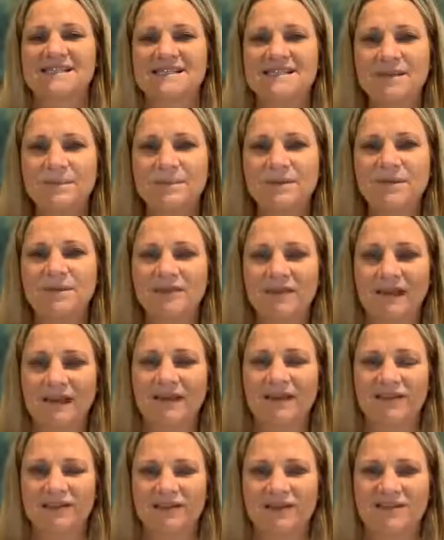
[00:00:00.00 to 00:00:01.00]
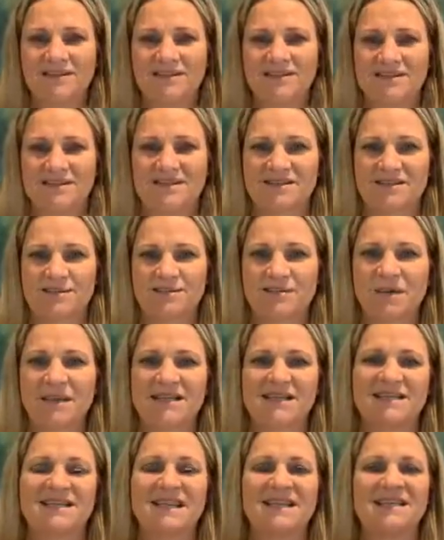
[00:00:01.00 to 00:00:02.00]
sympathetic nervous system,
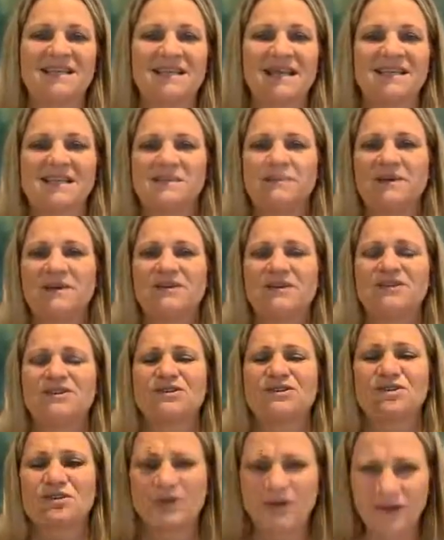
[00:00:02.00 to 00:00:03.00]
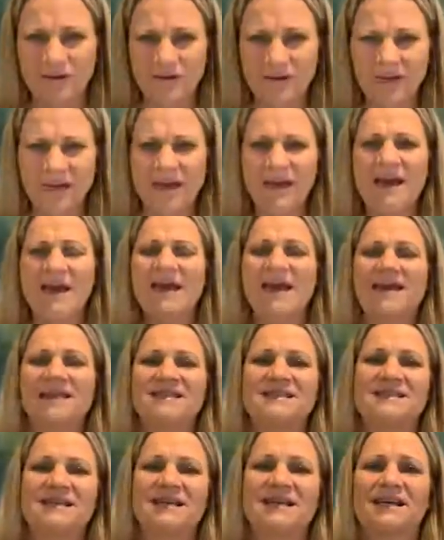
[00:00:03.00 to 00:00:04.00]
is spent in triggering.
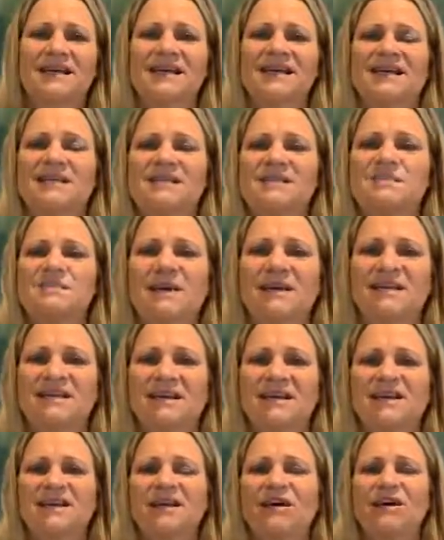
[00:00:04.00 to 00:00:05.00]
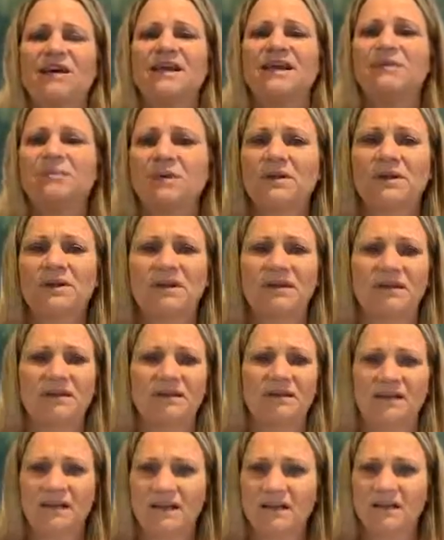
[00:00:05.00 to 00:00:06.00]
It is spent in our inability
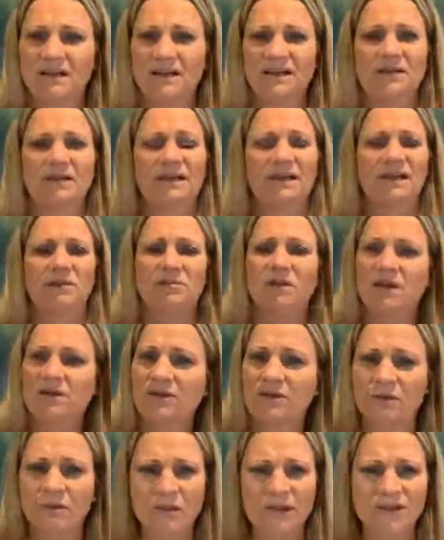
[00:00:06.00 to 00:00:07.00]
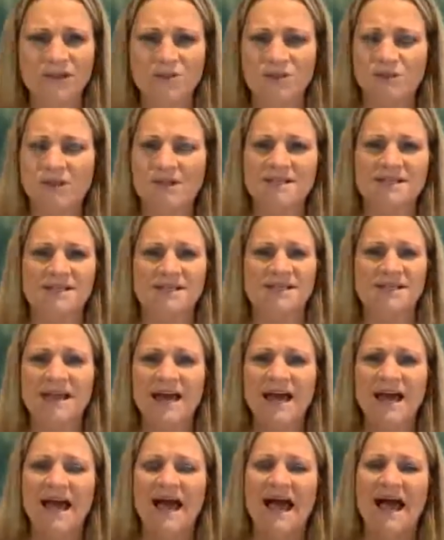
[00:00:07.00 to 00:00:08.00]
to think clearly and make the right choices.
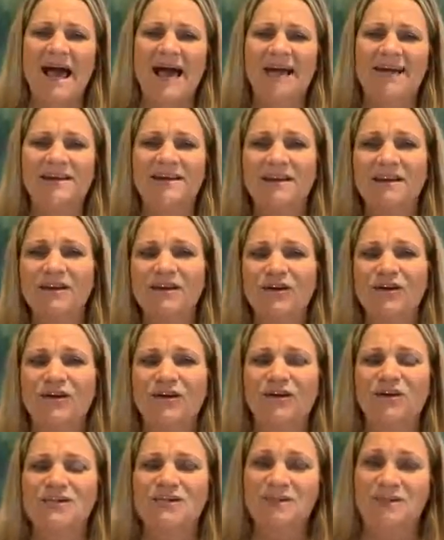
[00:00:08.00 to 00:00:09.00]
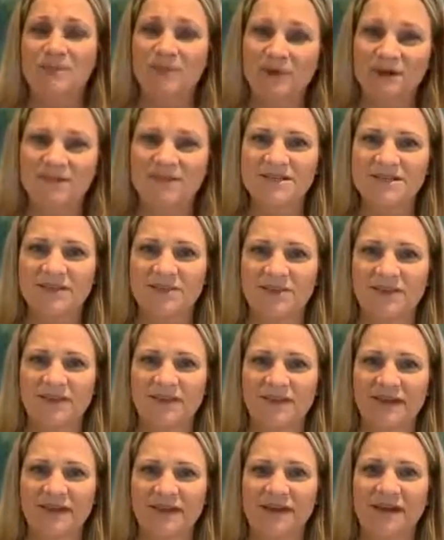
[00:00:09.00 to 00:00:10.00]
And he calls the
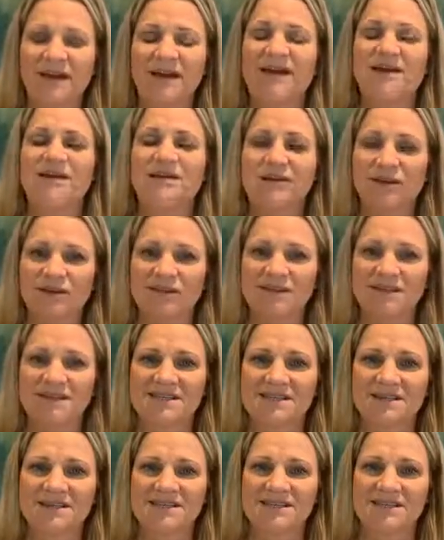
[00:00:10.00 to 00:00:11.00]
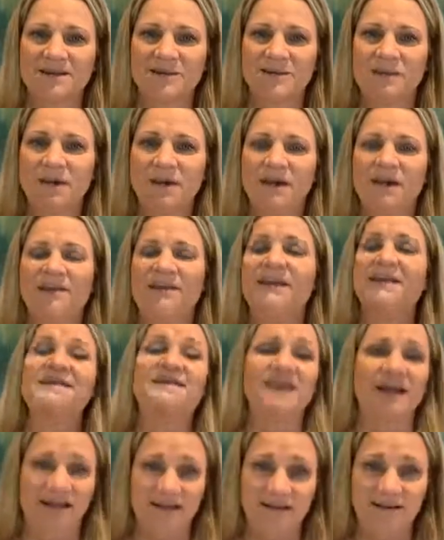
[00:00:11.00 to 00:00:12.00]
parasympathetic nervous system the
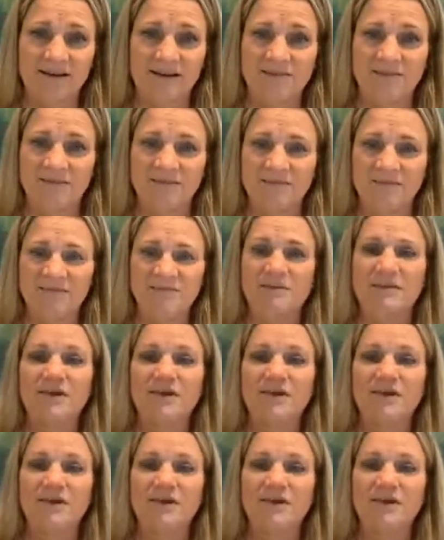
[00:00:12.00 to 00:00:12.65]
executive